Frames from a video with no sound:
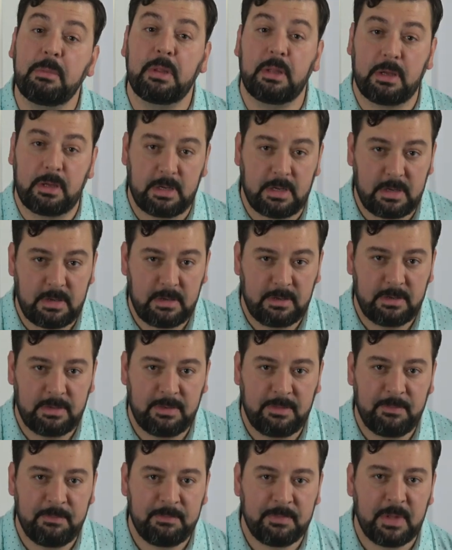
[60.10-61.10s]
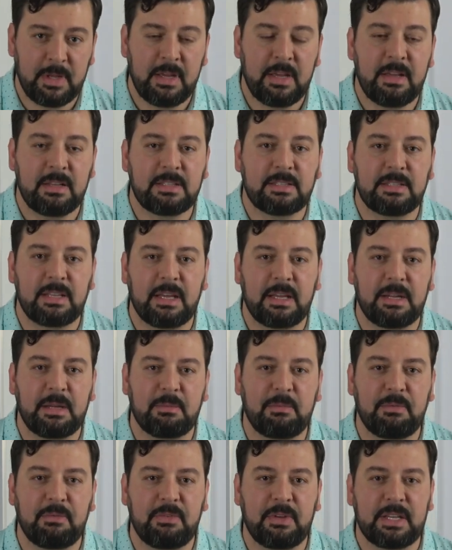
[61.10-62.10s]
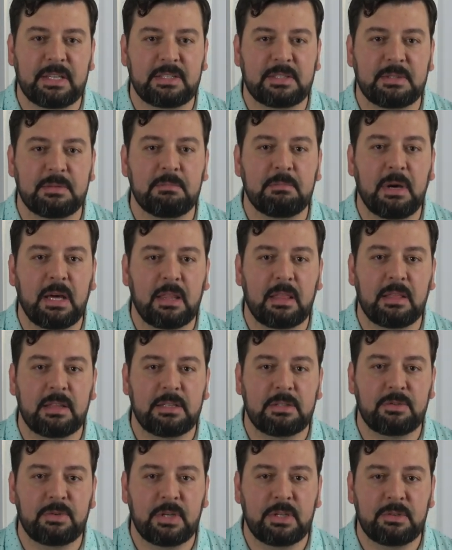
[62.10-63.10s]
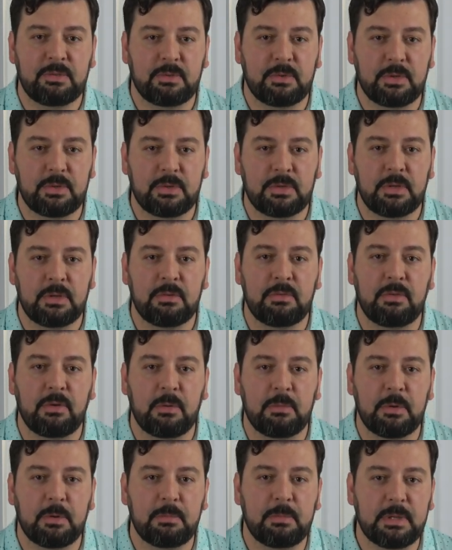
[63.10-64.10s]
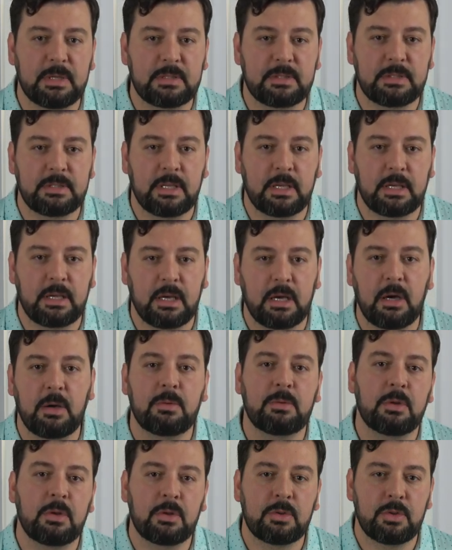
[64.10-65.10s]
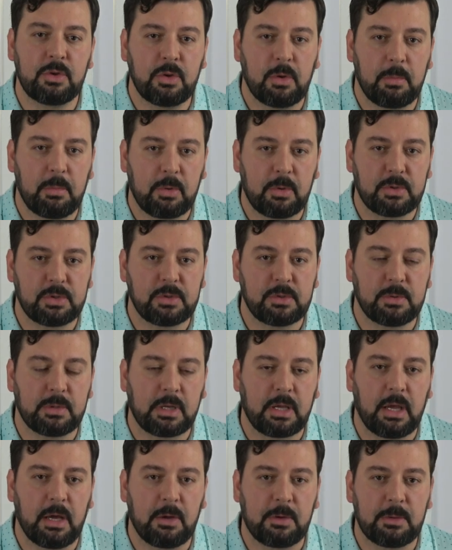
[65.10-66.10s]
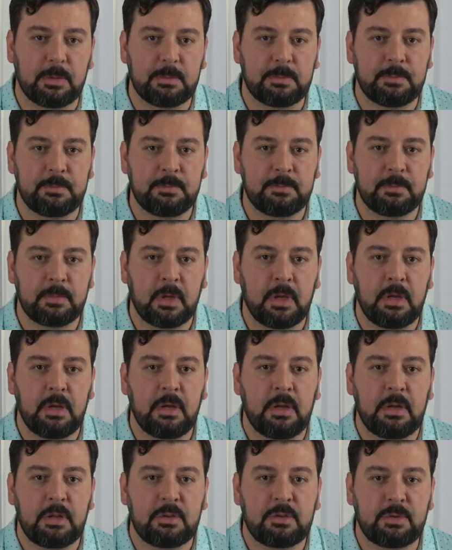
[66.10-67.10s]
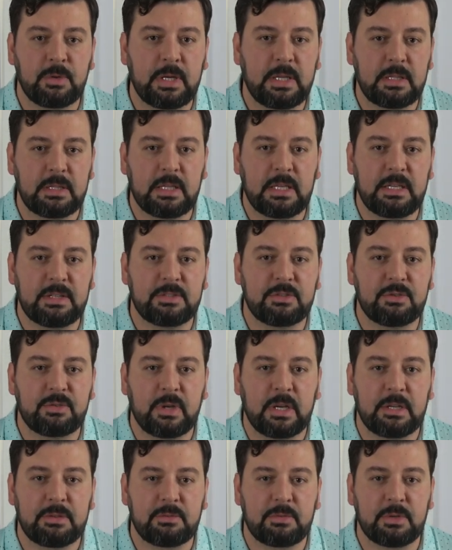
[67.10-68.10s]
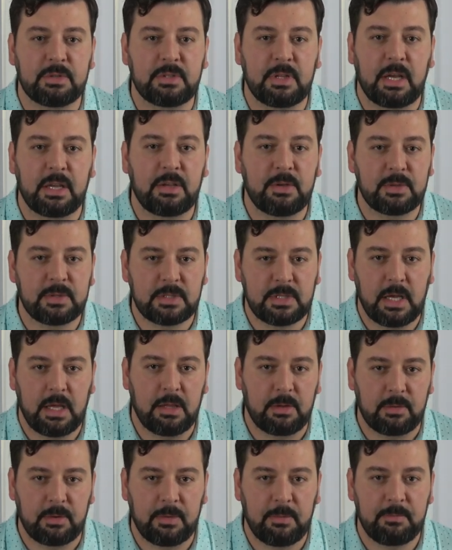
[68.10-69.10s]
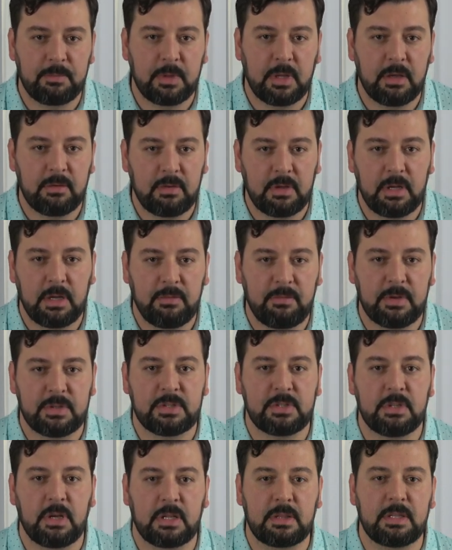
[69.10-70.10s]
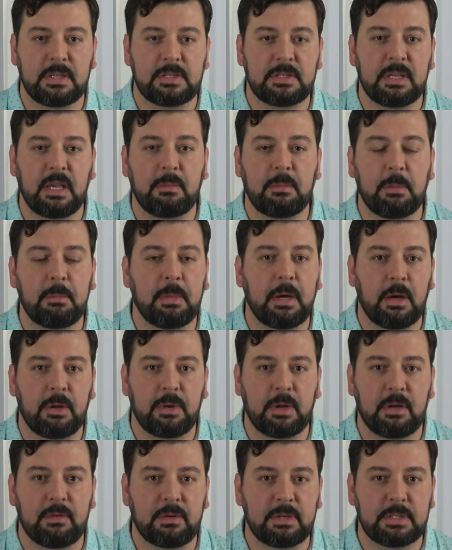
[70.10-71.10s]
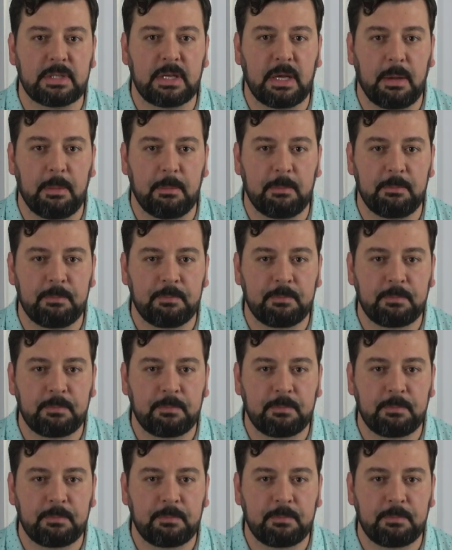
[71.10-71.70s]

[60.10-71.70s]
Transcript: there, set up fixed monthly transfers from your business account to your personal account. Treat these transfers like your salary, even if it's not the same amount every time.